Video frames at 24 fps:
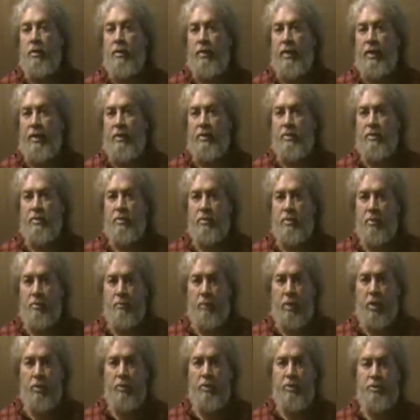that's
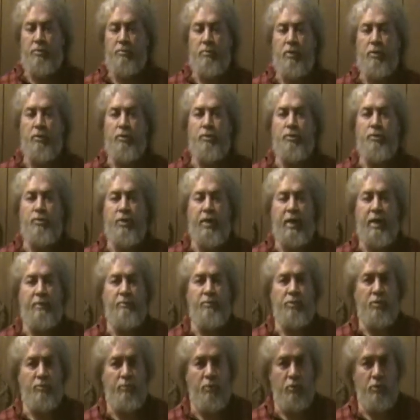Mary's mother's
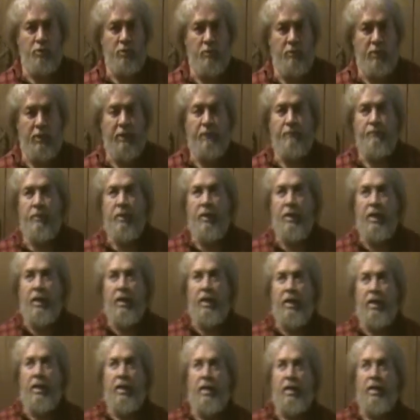name supposedly,
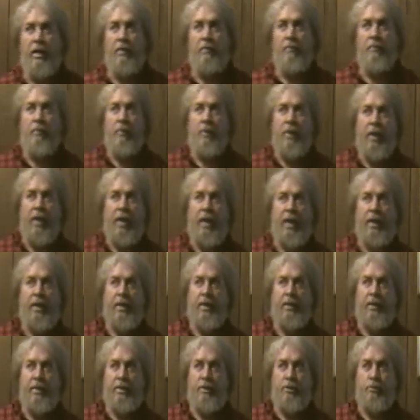
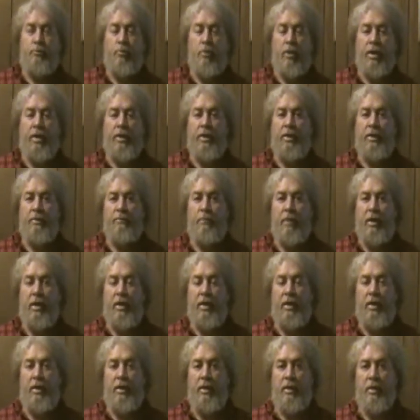Anna gets pregnant
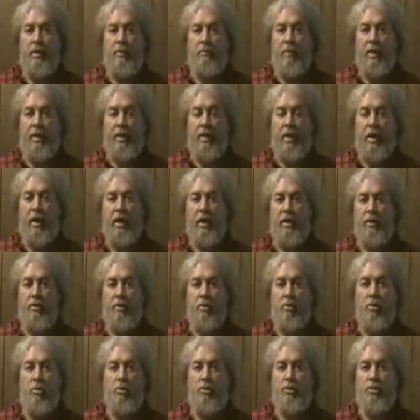by
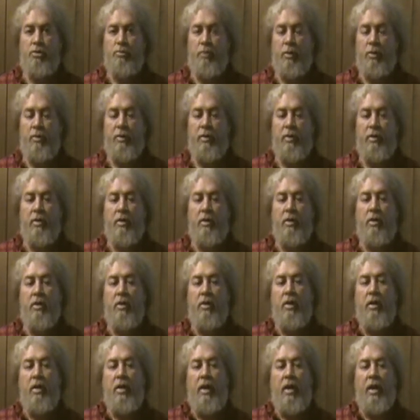God, the Holy Spirit,
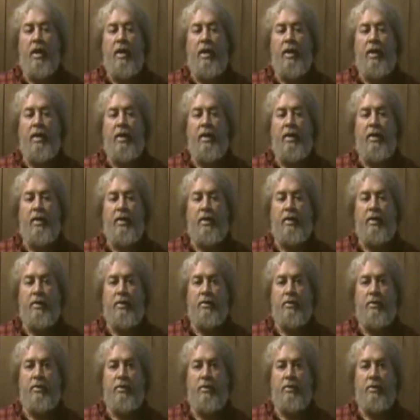
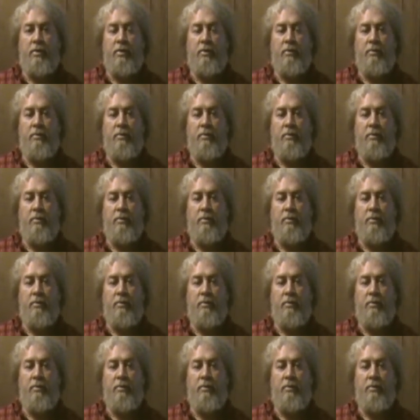and